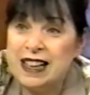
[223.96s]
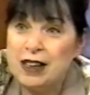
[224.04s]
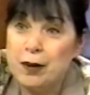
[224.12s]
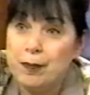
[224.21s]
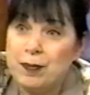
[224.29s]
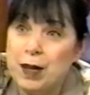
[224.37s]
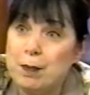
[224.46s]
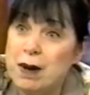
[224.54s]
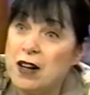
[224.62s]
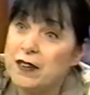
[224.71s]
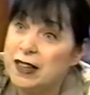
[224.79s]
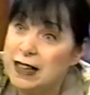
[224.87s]
um,
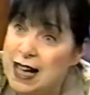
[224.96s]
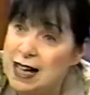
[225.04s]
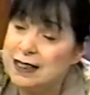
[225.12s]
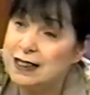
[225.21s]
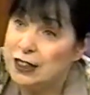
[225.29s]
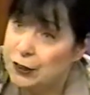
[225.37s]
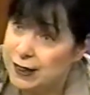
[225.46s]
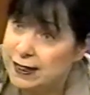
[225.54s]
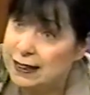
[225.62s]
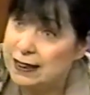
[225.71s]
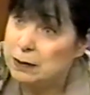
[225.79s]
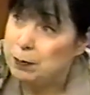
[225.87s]
among the last
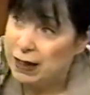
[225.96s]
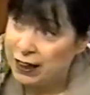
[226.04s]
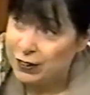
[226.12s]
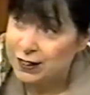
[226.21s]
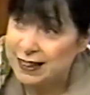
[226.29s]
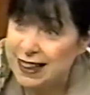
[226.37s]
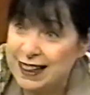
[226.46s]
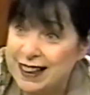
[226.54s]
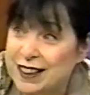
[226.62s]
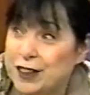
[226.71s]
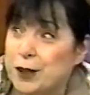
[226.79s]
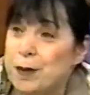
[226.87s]
36 players that
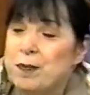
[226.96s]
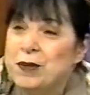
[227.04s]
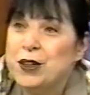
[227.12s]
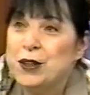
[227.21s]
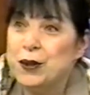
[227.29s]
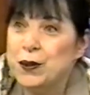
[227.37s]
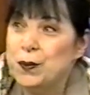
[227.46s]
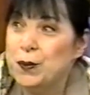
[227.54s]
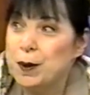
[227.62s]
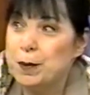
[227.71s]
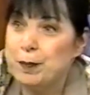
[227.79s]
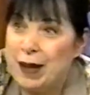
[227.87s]
year who
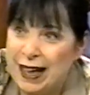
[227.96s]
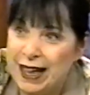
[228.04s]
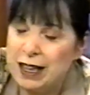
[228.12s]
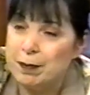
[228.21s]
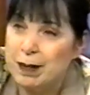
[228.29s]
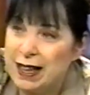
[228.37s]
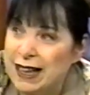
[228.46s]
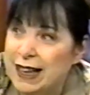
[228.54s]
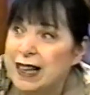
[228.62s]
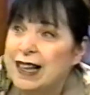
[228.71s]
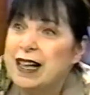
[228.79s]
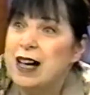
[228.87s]
were paid
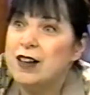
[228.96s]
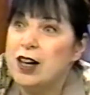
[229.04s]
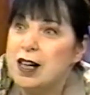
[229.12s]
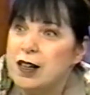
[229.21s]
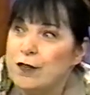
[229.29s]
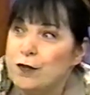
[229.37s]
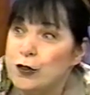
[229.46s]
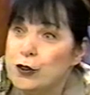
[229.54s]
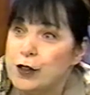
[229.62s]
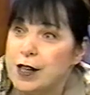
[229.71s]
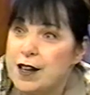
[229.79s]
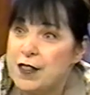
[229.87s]
money uh,
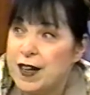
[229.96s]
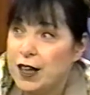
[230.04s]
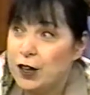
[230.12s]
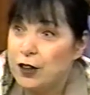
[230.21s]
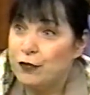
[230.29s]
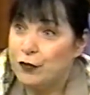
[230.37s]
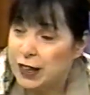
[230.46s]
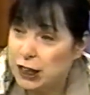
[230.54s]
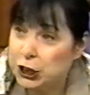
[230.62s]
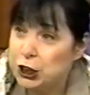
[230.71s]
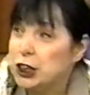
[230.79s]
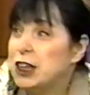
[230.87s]
for their
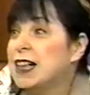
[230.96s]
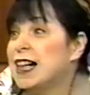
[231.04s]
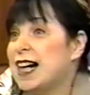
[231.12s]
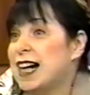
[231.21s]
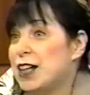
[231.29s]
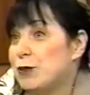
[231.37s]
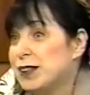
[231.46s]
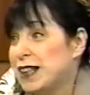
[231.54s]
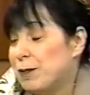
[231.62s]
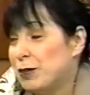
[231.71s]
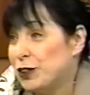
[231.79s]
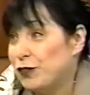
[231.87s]
finish, I was
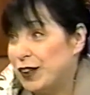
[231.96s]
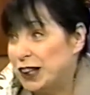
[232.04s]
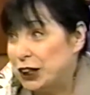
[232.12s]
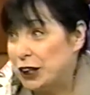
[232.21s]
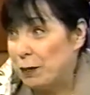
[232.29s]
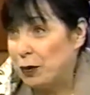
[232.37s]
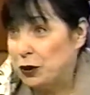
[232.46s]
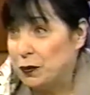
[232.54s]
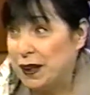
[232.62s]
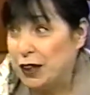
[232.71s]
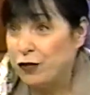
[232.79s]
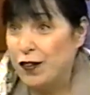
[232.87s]
able to finish number
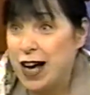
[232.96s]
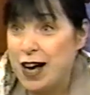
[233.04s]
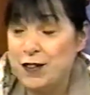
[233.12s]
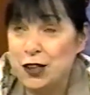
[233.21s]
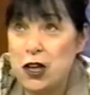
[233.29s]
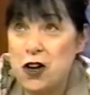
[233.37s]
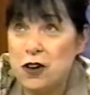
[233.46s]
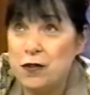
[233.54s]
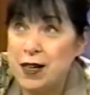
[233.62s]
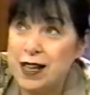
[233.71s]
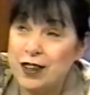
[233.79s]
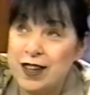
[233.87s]
25 along
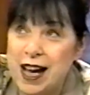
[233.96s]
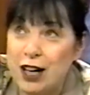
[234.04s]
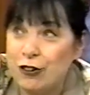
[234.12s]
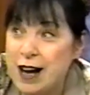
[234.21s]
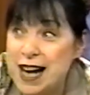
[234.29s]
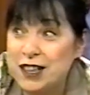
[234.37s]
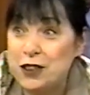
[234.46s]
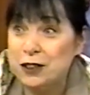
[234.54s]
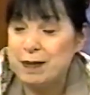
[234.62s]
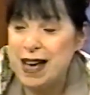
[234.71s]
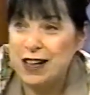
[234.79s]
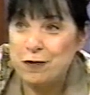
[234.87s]
with that grand old
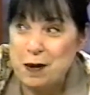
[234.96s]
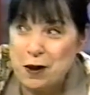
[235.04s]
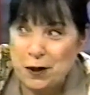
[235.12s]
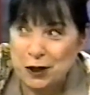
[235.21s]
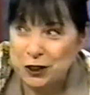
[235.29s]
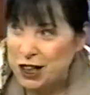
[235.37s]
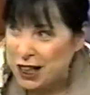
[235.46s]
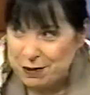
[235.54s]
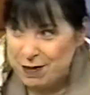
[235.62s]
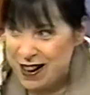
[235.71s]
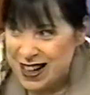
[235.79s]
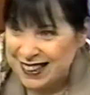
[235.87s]
man of poker, Johnny
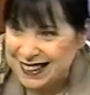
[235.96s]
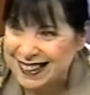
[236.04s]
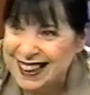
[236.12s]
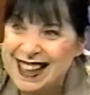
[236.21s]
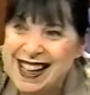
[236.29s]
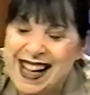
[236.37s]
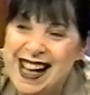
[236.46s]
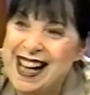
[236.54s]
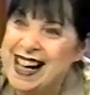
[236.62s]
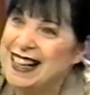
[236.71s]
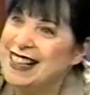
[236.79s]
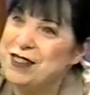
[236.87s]
Moss. Mm -hmm.
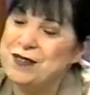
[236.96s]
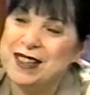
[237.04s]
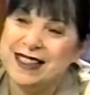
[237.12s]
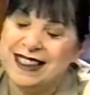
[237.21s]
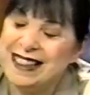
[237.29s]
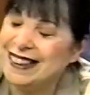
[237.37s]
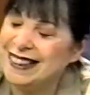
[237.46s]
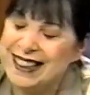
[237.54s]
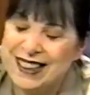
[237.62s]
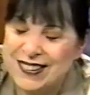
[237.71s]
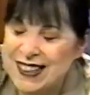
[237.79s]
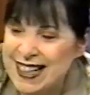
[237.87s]
And it was an
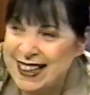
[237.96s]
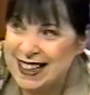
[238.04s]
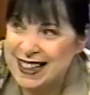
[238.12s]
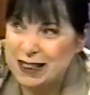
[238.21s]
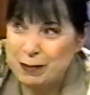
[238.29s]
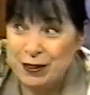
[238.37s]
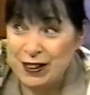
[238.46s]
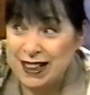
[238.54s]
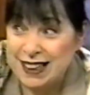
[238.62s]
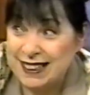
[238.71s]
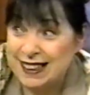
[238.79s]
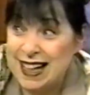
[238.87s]
exhilarating
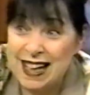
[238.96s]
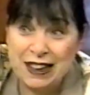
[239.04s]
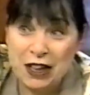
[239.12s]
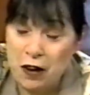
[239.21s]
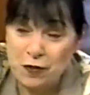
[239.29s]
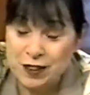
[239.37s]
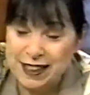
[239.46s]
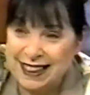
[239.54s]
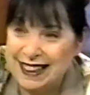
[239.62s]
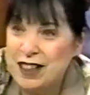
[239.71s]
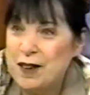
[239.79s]
experience. I loved it.